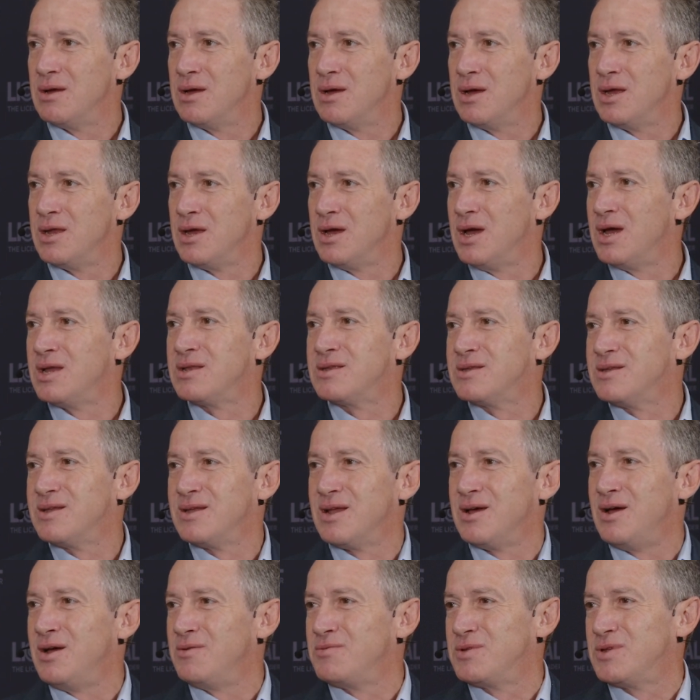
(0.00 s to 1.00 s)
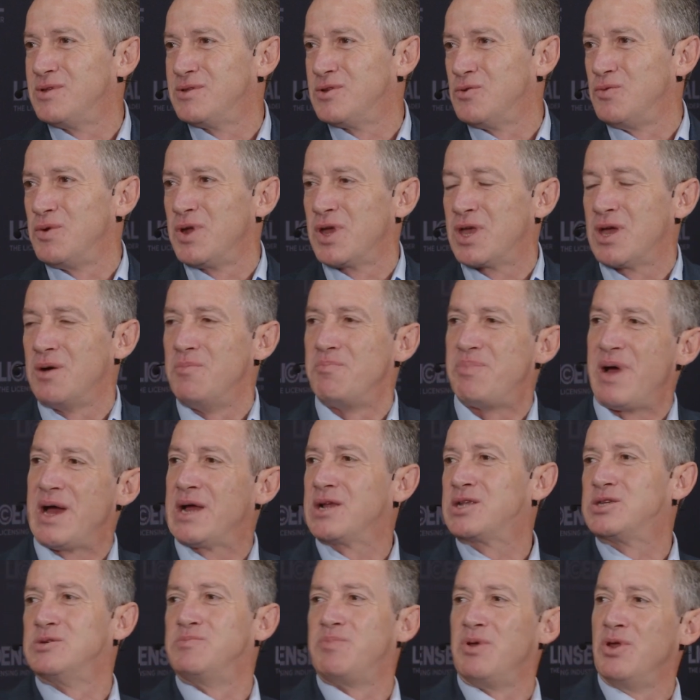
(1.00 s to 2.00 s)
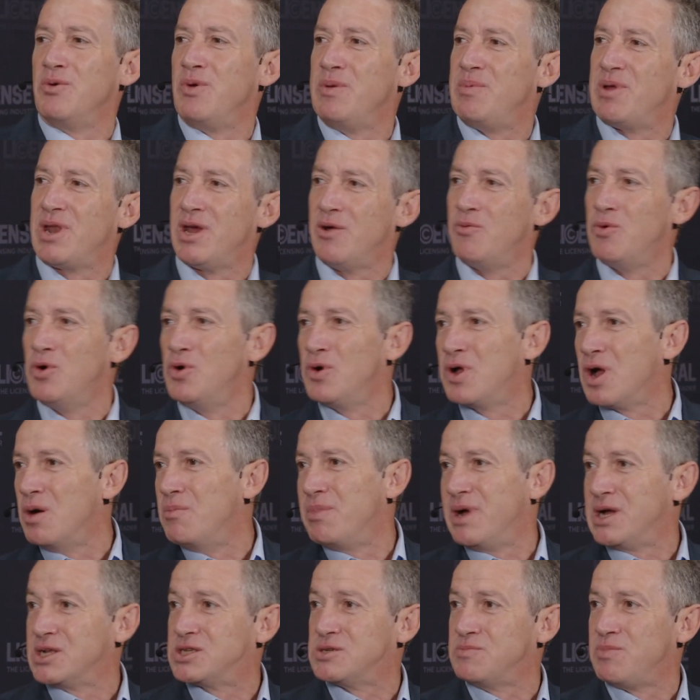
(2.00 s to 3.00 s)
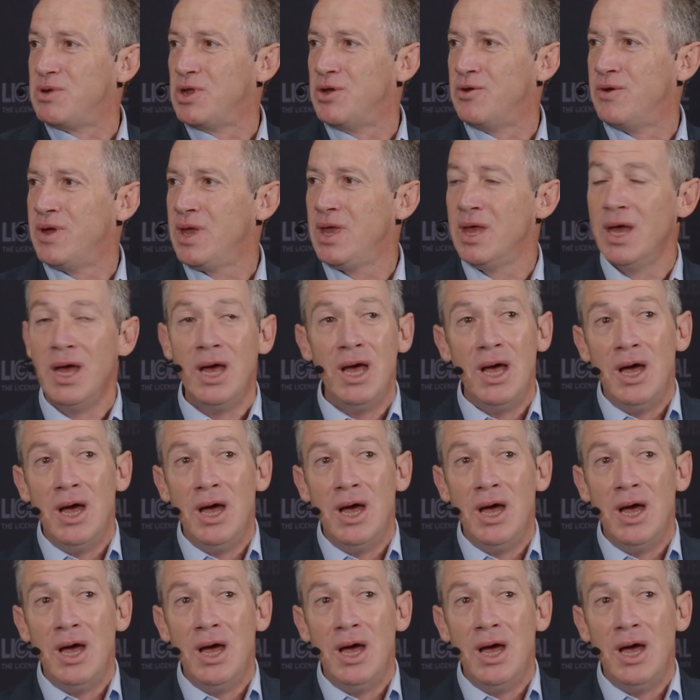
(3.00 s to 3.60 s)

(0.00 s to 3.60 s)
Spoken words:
And I don't want to come back to Bluey, but I will come back to Bluey.